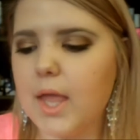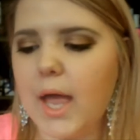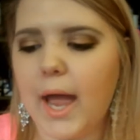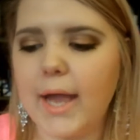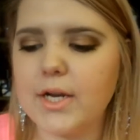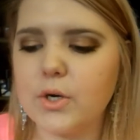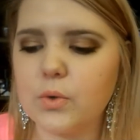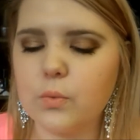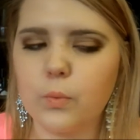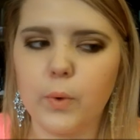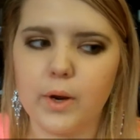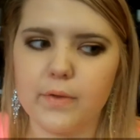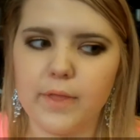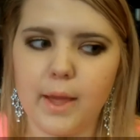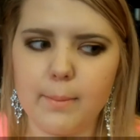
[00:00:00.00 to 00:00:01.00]
I don't
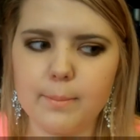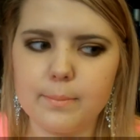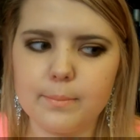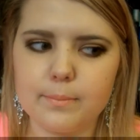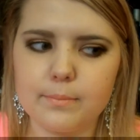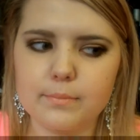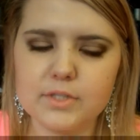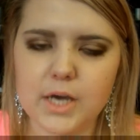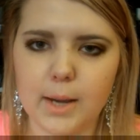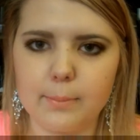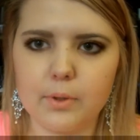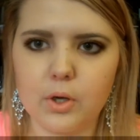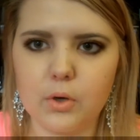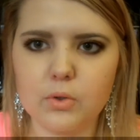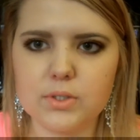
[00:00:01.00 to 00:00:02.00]
wear that top
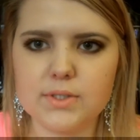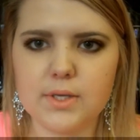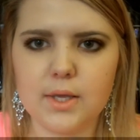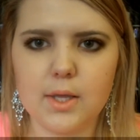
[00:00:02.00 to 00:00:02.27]
coat